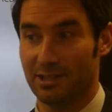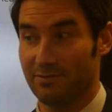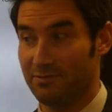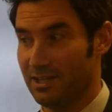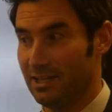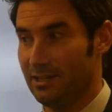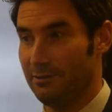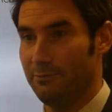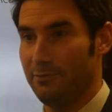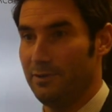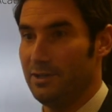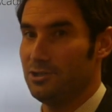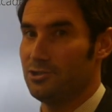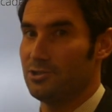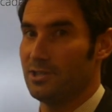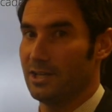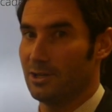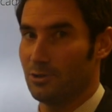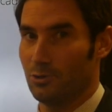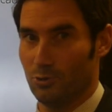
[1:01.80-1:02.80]
they've nearly
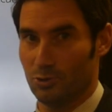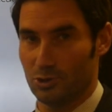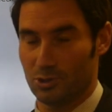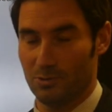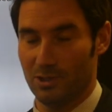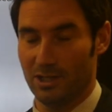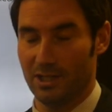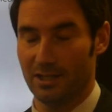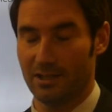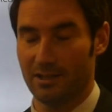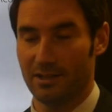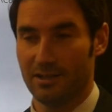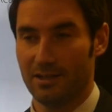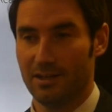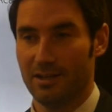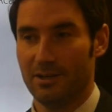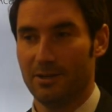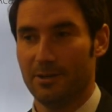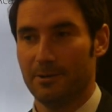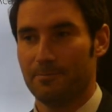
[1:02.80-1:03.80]
finished their coursework,
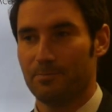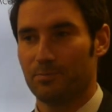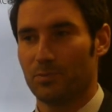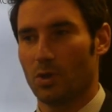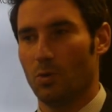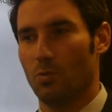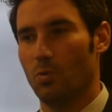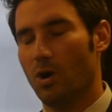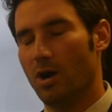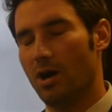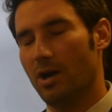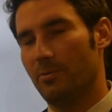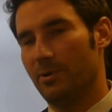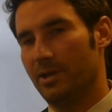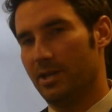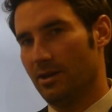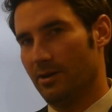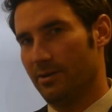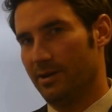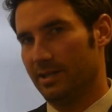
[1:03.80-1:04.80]
why are
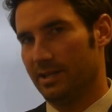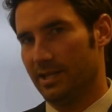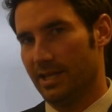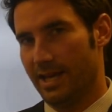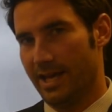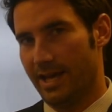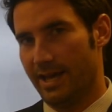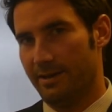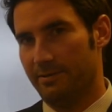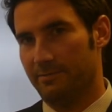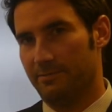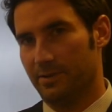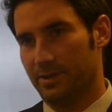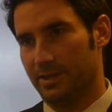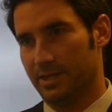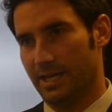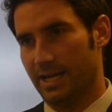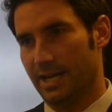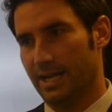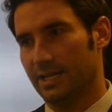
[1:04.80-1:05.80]
we going there for
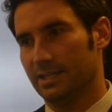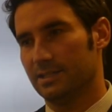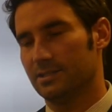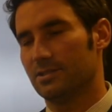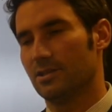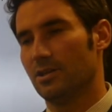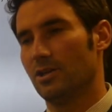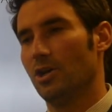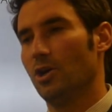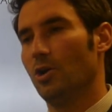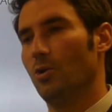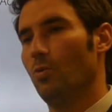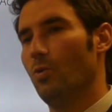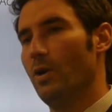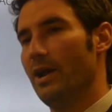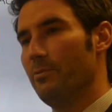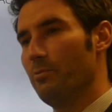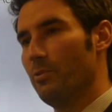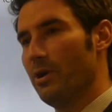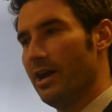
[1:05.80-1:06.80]
that
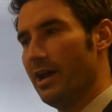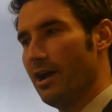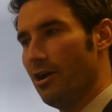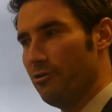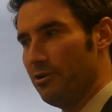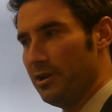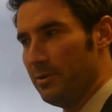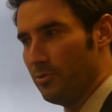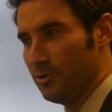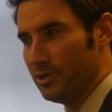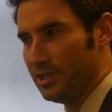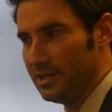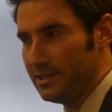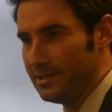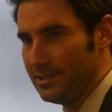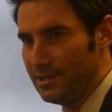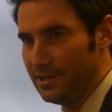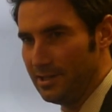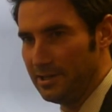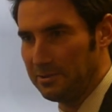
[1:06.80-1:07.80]
when we're only
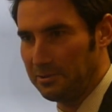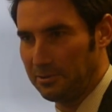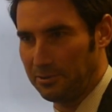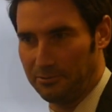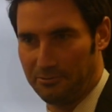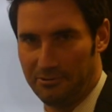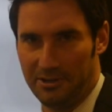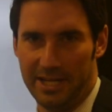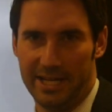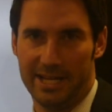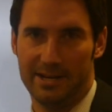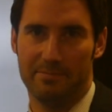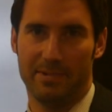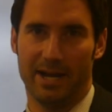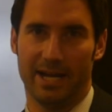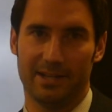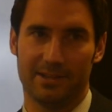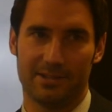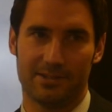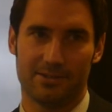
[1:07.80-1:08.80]
predicted a 3 in
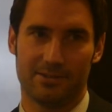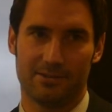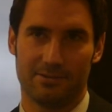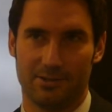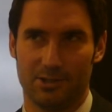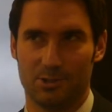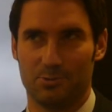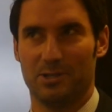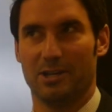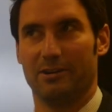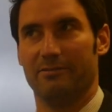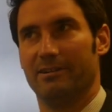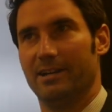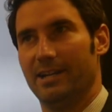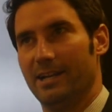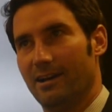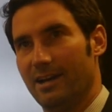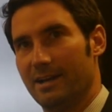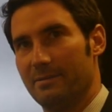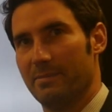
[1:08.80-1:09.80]
maths, because we don't
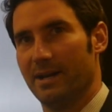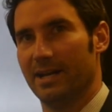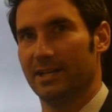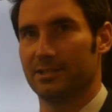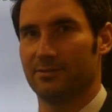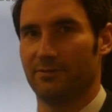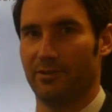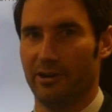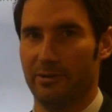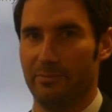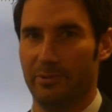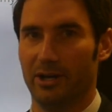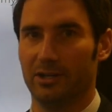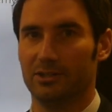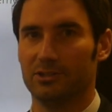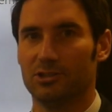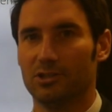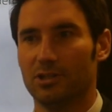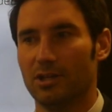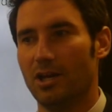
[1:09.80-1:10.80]
really like maths very
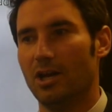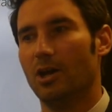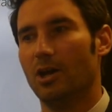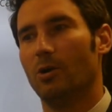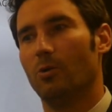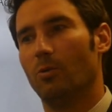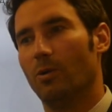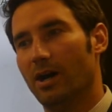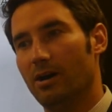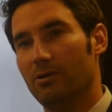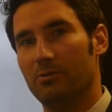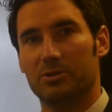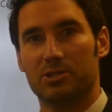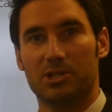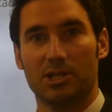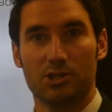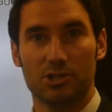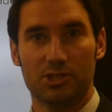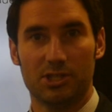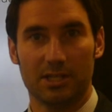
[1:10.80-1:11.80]
much? Well,
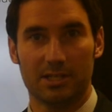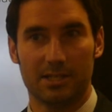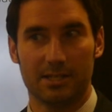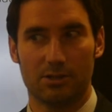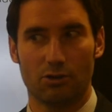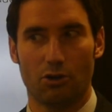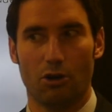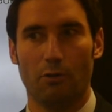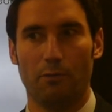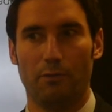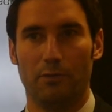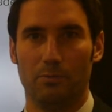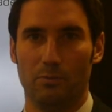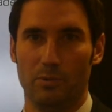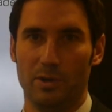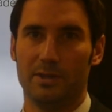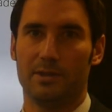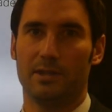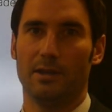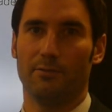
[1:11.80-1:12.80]
session sixes are often
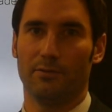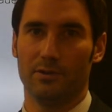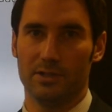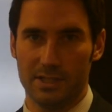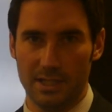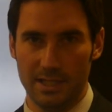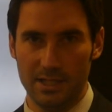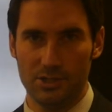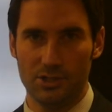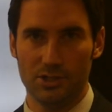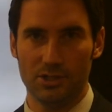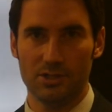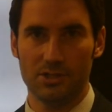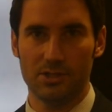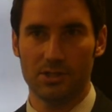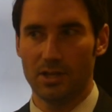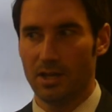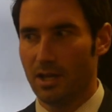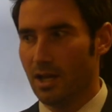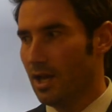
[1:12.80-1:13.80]
with different
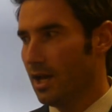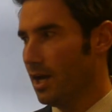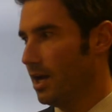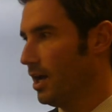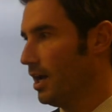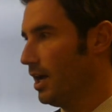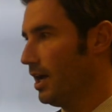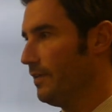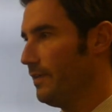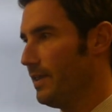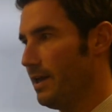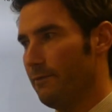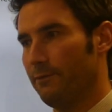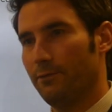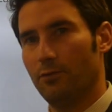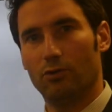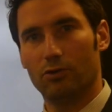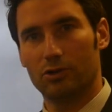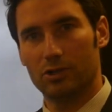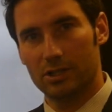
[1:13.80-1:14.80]
teachers, and
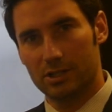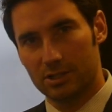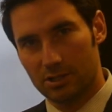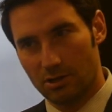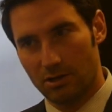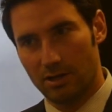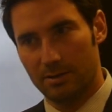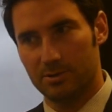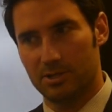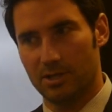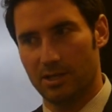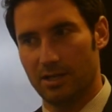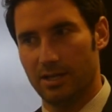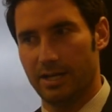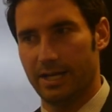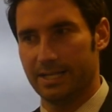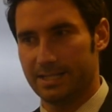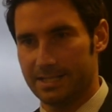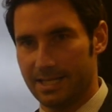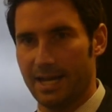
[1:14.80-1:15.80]
therefore time
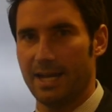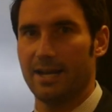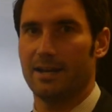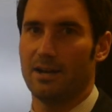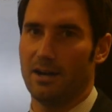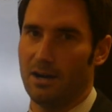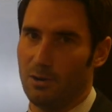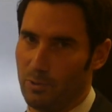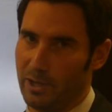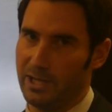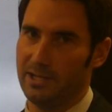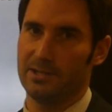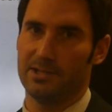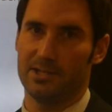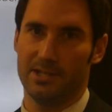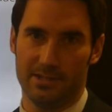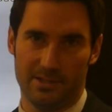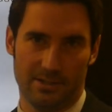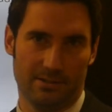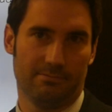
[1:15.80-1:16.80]
to attack our
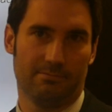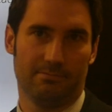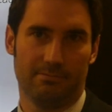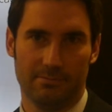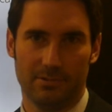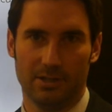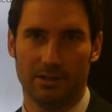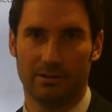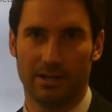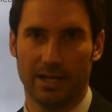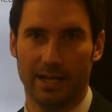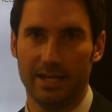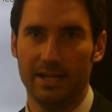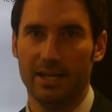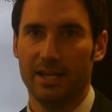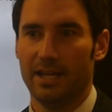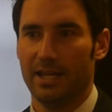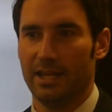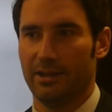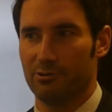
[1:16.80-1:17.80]
weaknesses.
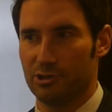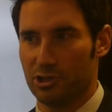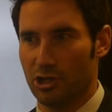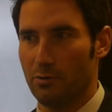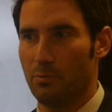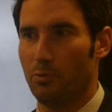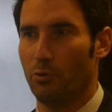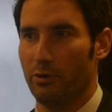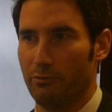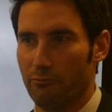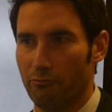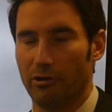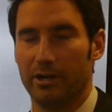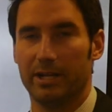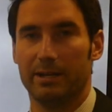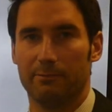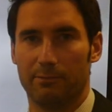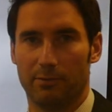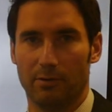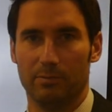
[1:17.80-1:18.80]
Okay, there is no point
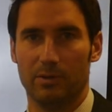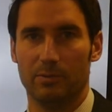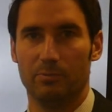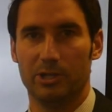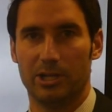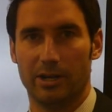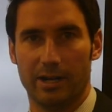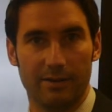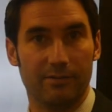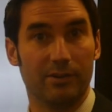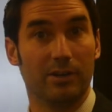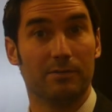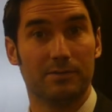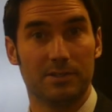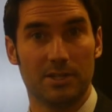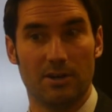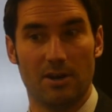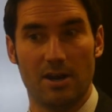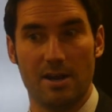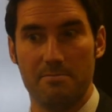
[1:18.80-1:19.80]
running from them. We don't have enough
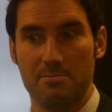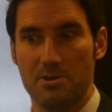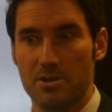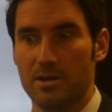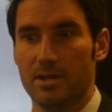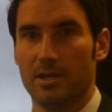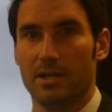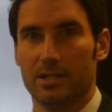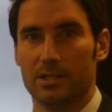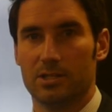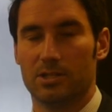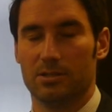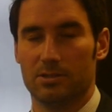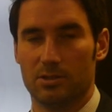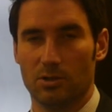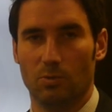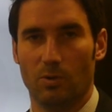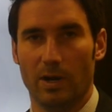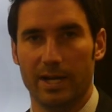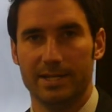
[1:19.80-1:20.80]
time
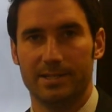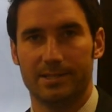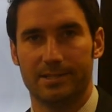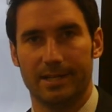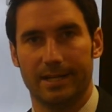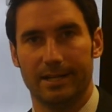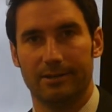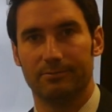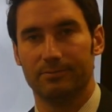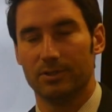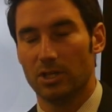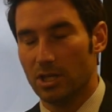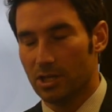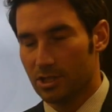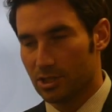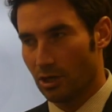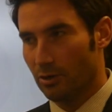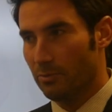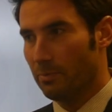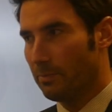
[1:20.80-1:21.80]
to waste now.
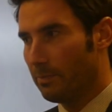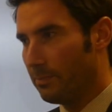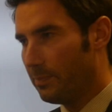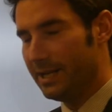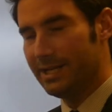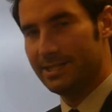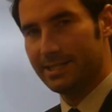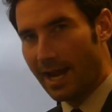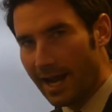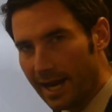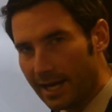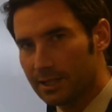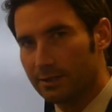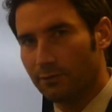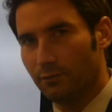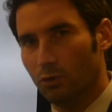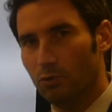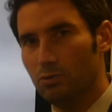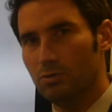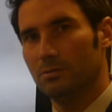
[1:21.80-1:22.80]
So be
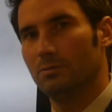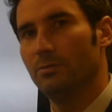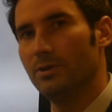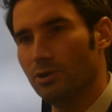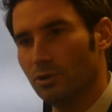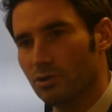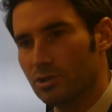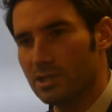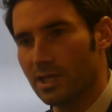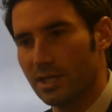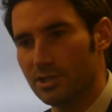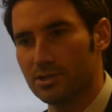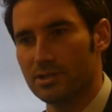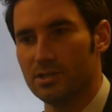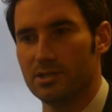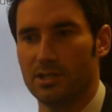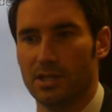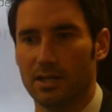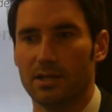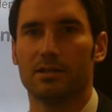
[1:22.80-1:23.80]
tactful with your
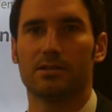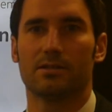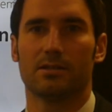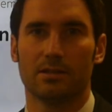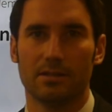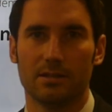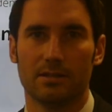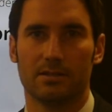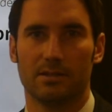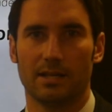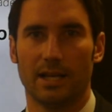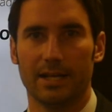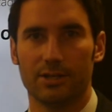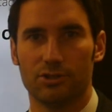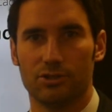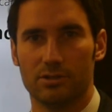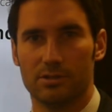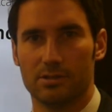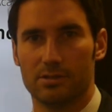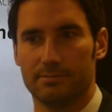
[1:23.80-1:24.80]
session six
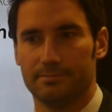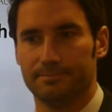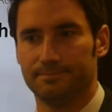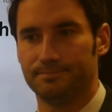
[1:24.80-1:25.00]
selections.